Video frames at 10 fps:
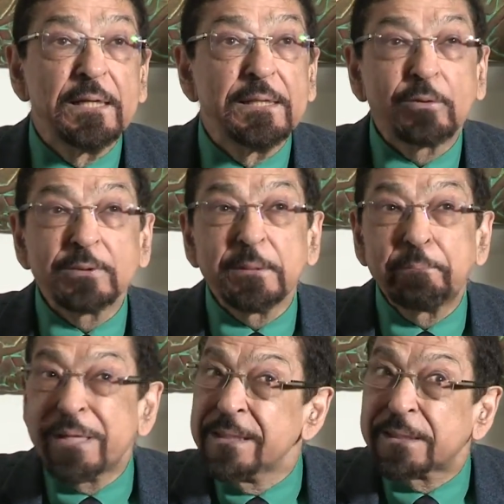That was a
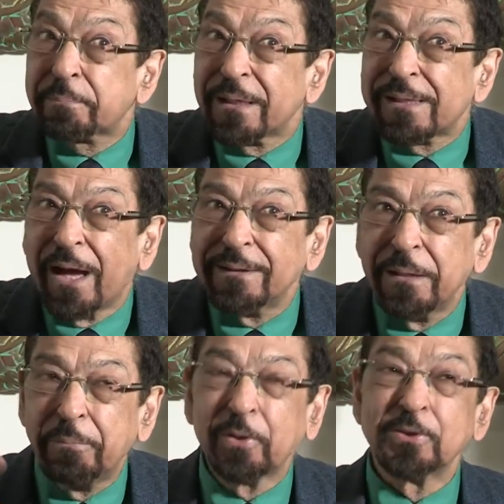principled Gandhi,
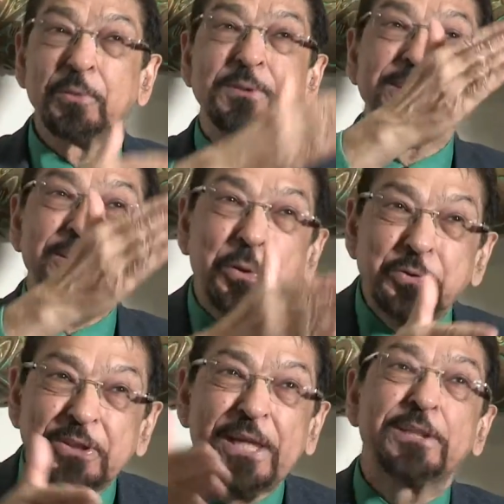because he was
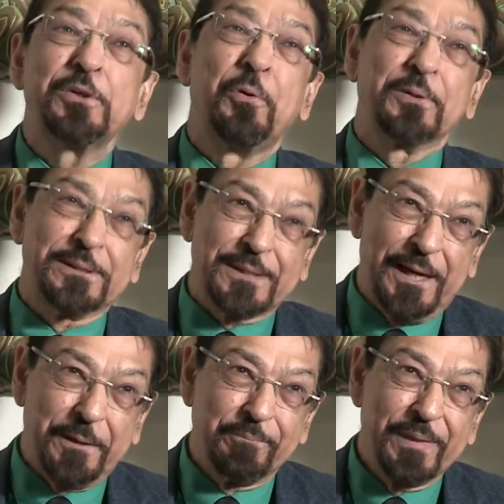negotiating all the
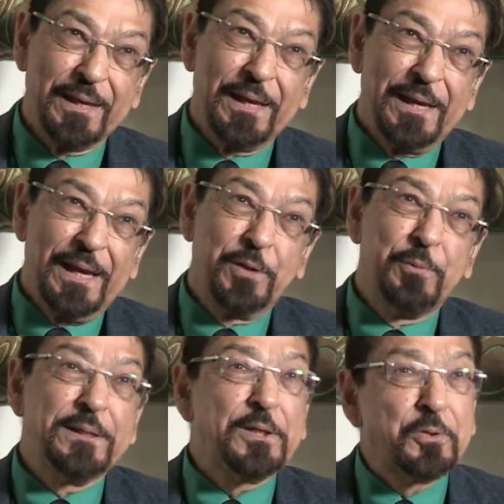time. And
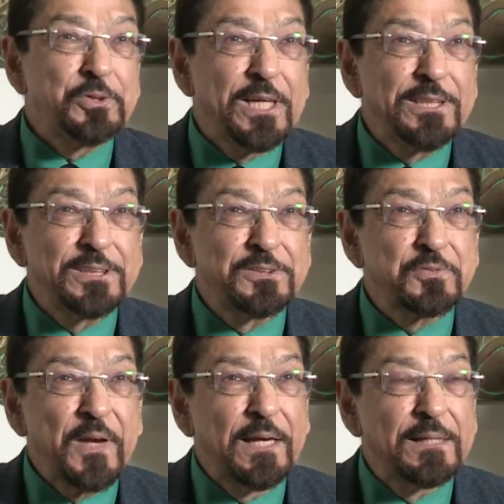when negotiations
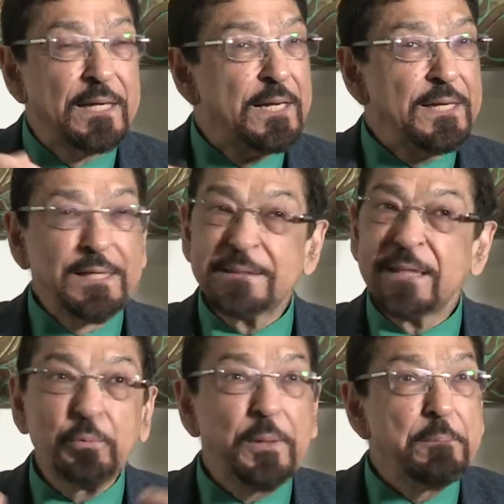failed, he
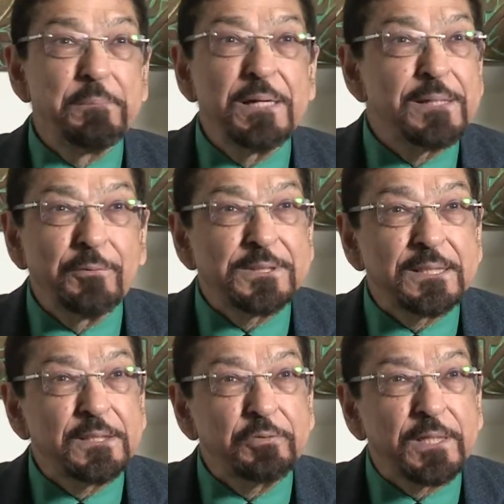said, we'll burn our
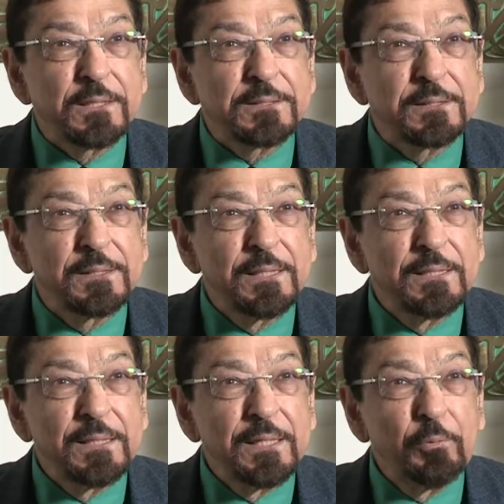certificates.
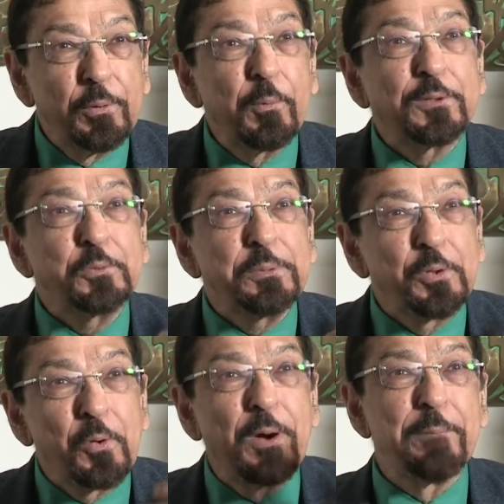We want to be
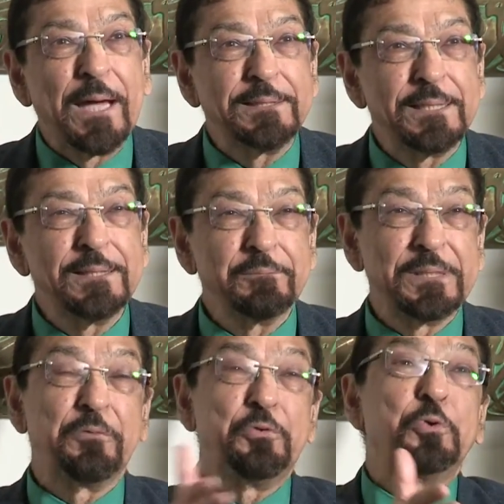law-abiding,
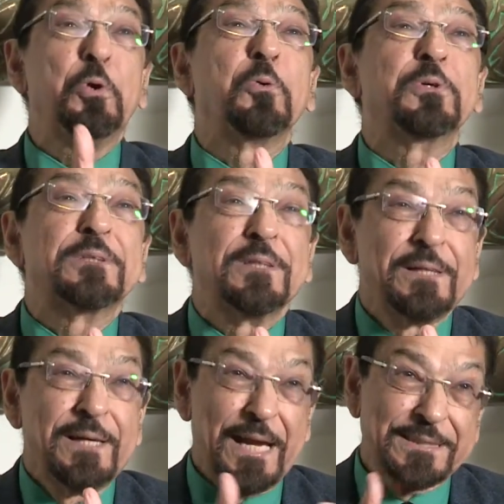but if you don't
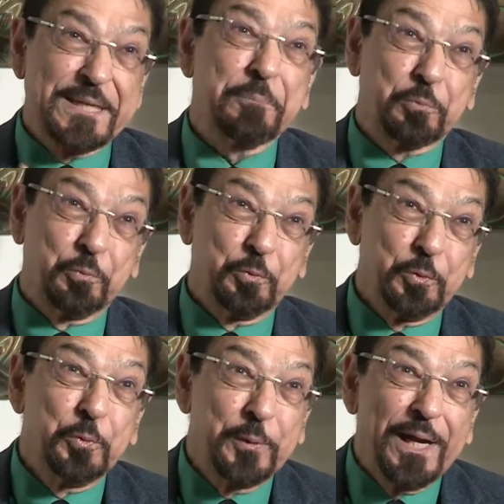accept
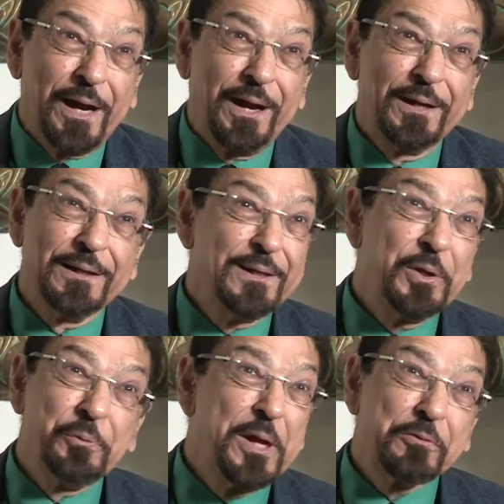who we are,
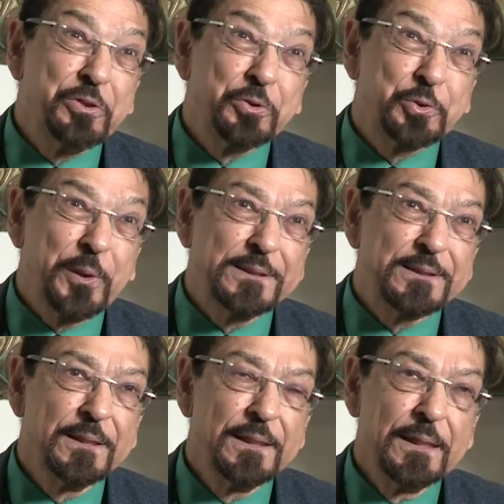we have no choice.